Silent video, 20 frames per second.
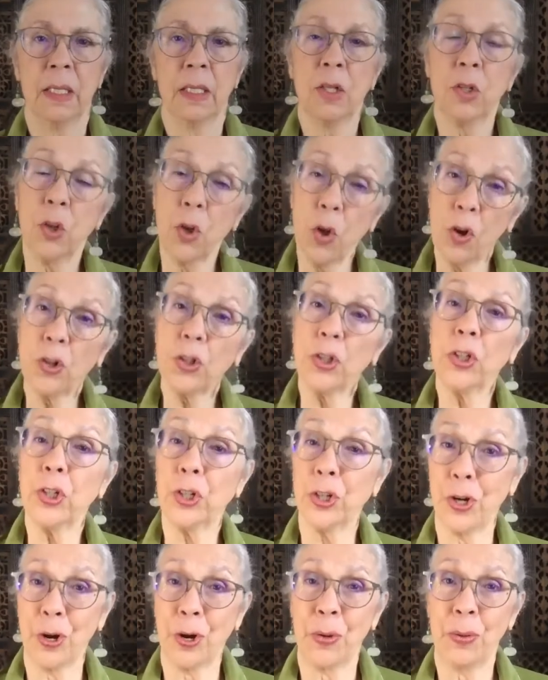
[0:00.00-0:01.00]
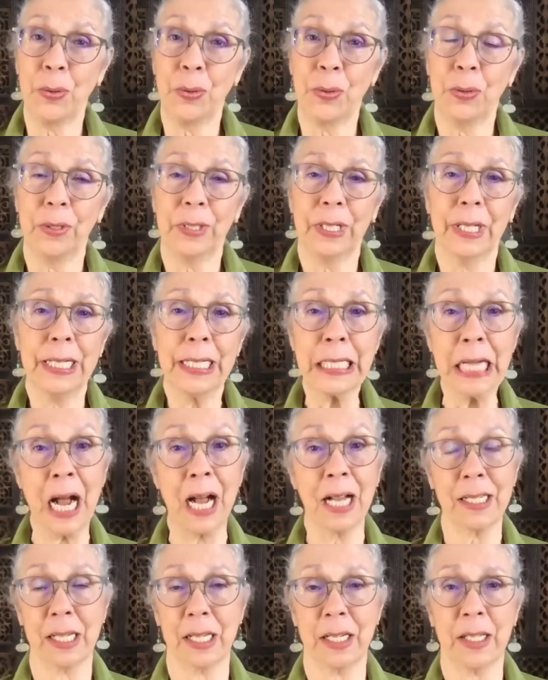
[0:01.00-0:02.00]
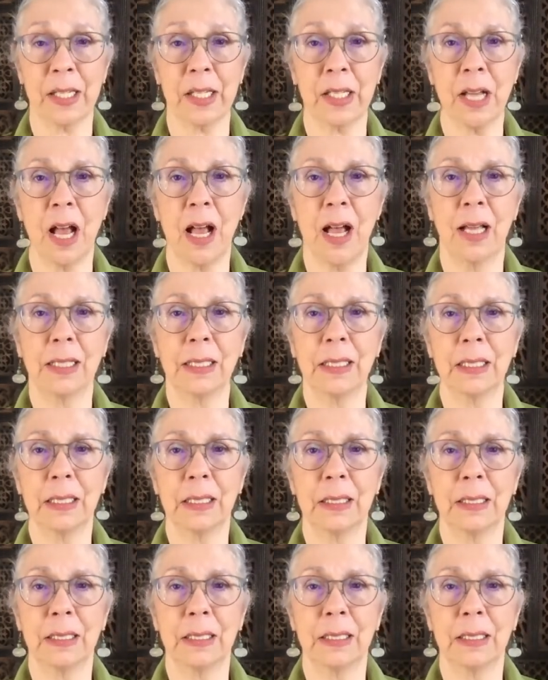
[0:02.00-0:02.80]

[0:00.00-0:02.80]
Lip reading: Long ago in Kazakhstan,